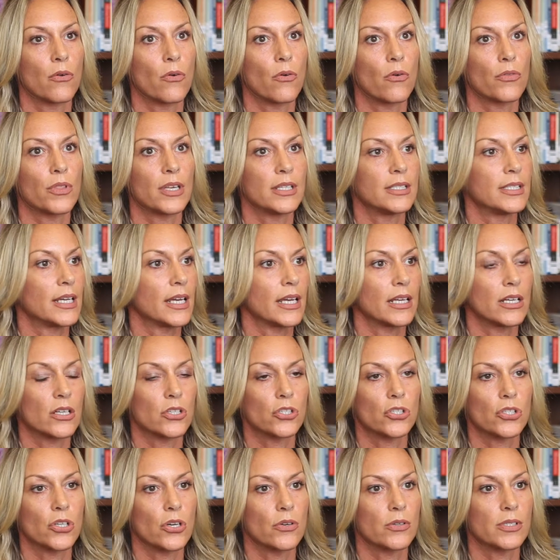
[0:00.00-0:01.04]
the data
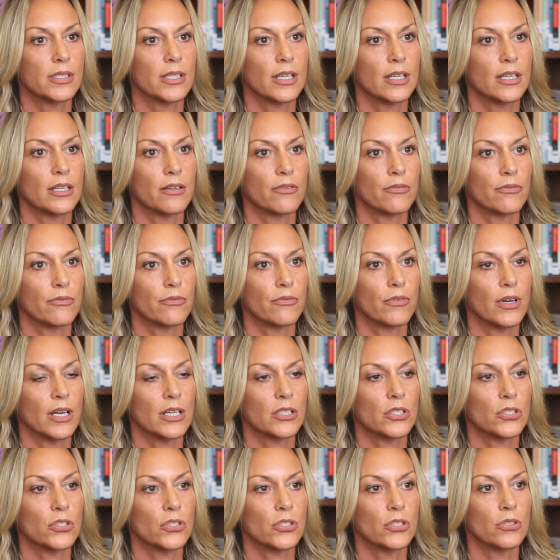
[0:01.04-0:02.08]
shows that if a
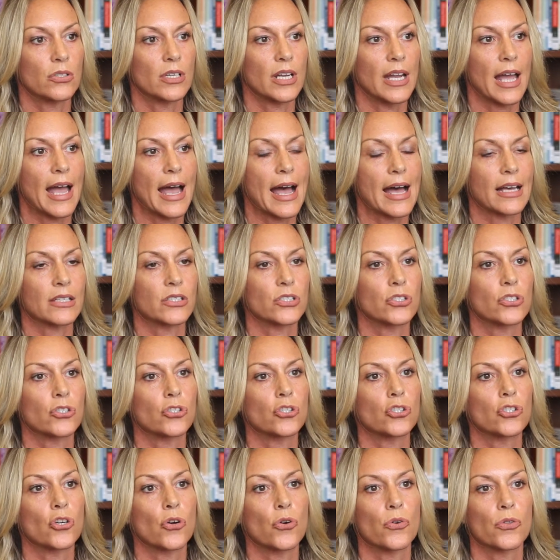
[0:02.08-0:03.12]
student has to
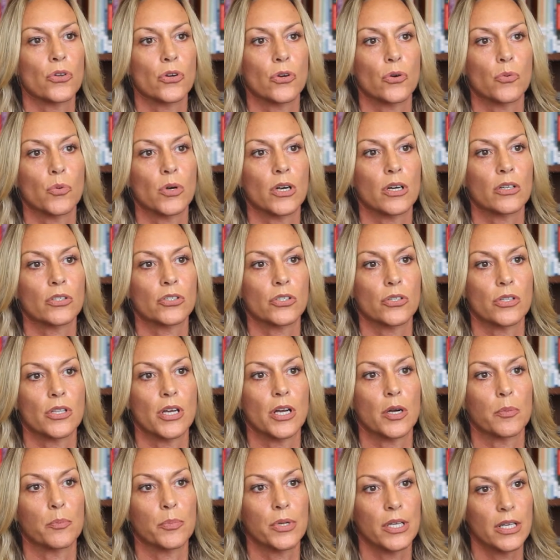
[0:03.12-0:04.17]
show their work to
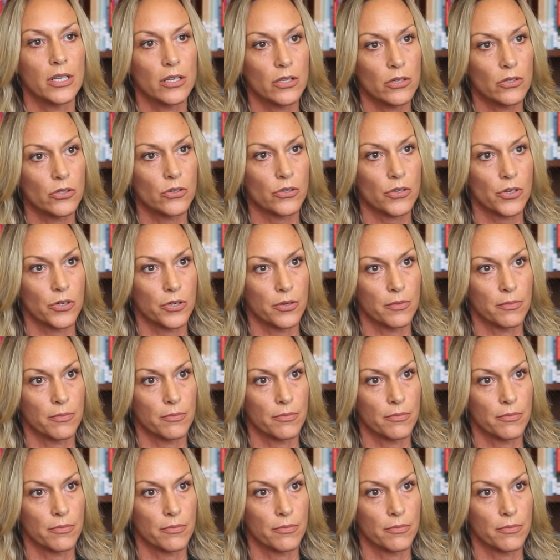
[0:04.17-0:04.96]
their peer group,